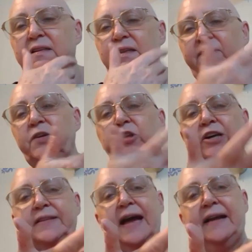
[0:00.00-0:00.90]
If you
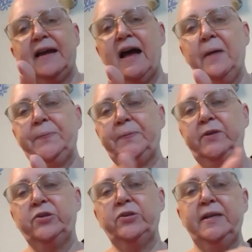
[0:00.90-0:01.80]
look that up,
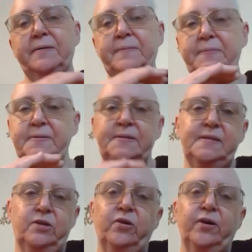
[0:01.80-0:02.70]
you're going to,
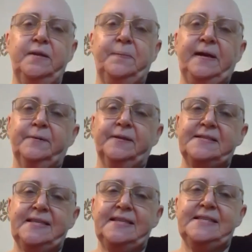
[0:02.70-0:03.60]
you're going to be able to
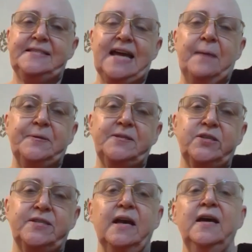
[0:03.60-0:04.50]
see these
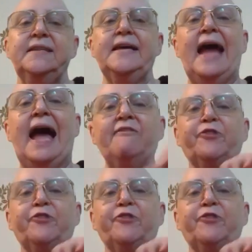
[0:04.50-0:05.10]
tapestries that have